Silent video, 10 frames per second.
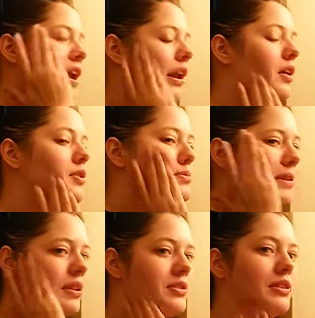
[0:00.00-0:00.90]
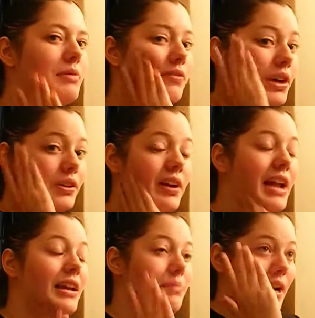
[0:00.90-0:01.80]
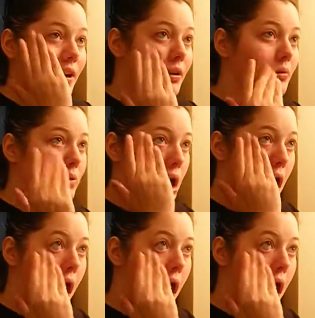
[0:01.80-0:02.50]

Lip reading: And I always put lotion on before I do any makeup.